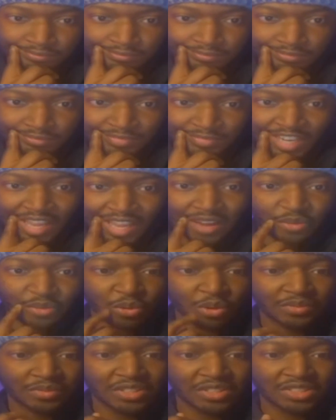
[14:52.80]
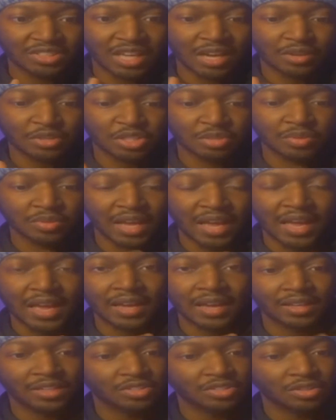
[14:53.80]
I don't know if this is how she would act.
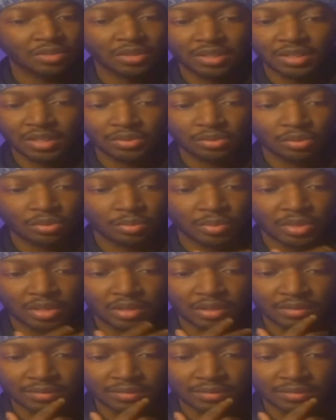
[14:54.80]
That's the only thing throwing me off.